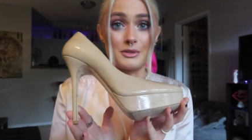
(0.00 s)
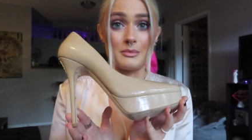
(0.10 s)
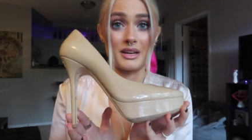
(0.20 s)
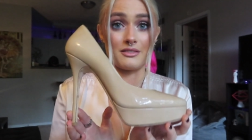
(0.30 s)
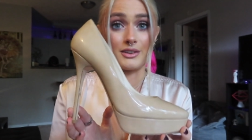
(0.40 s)
too
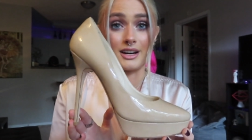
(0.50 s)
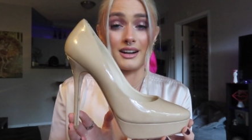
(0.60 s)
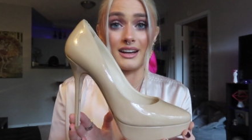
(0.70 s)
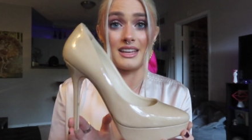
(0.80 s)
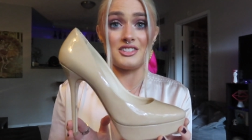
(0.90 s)
big for
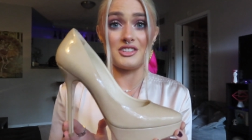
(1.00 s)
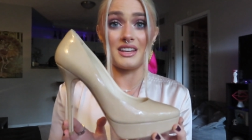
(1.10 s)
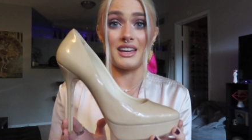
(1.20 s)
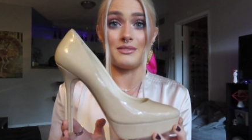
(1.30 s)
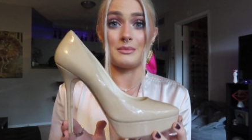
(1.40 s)
her and she
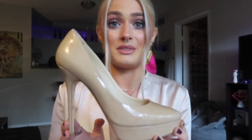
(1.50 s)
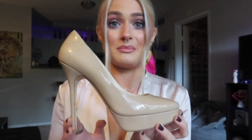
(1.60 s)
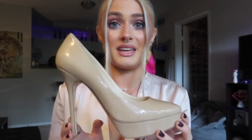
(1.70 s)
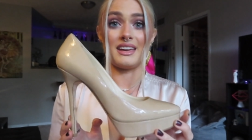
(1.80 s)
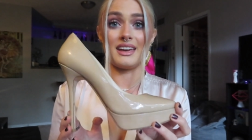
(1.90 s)
gave them to
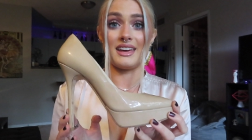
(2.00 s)
me,